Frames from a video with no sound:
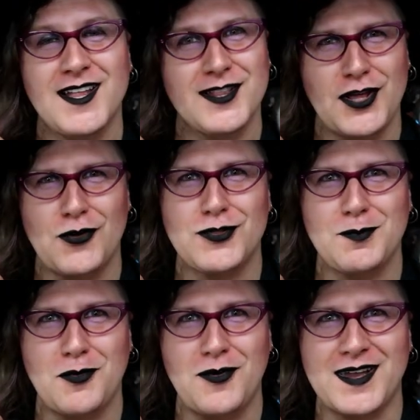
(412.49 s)
Theotha
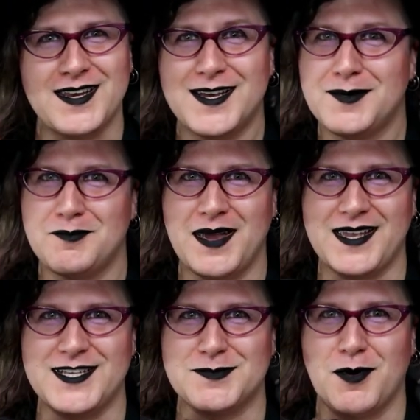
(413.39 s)
Boyd,
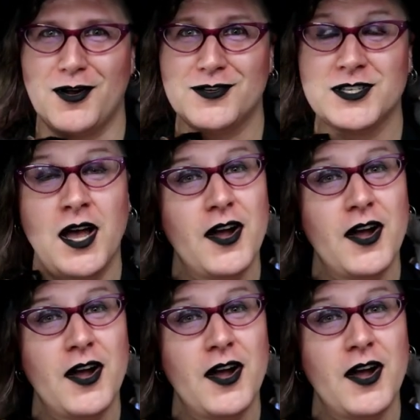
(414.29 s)
Becky Sparks,